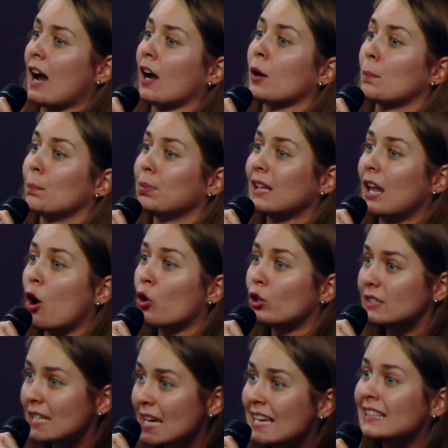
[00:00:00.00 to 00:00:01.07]
that are
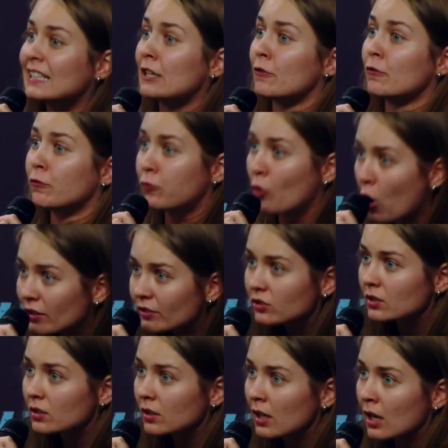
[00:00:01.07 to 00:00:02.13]
registered as
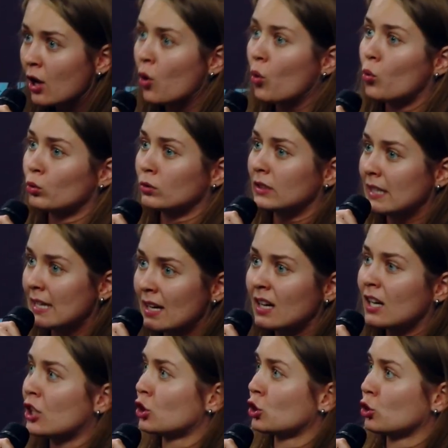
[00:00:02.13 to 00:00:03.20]
charity
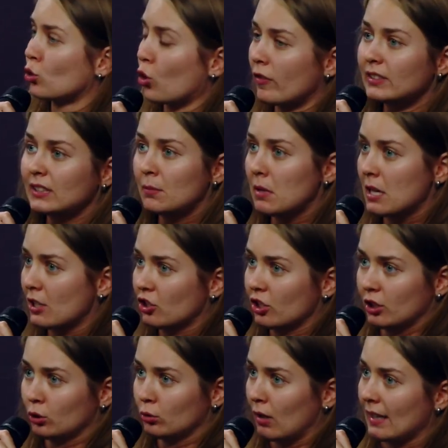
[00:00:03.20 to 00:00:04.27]
foundation
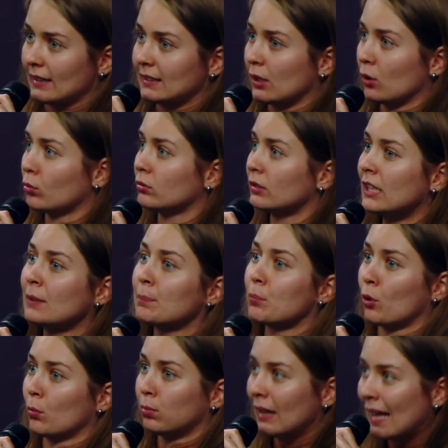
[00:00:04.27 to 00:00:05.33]
they have totally
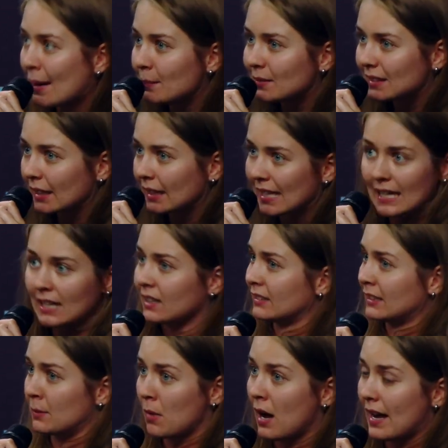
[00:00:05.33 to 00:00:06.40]
different
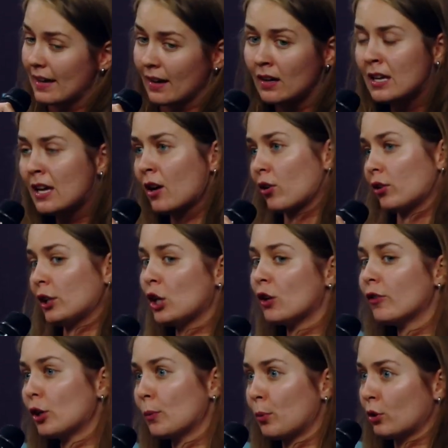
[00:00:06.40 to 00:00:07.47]
situation. They don't
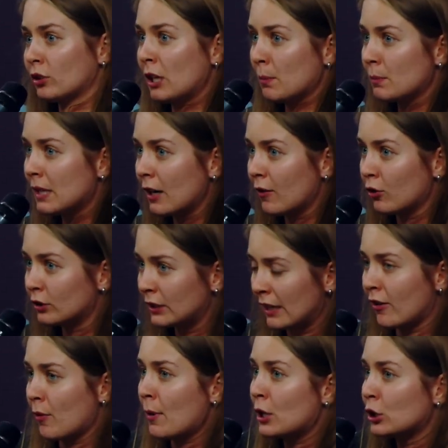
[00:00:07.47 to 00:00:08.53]
have problems.
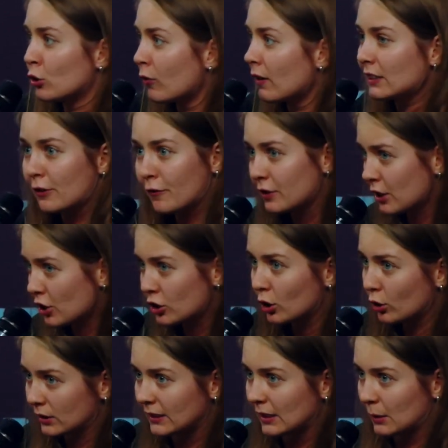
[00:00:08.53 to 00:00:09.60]
When I'm talking about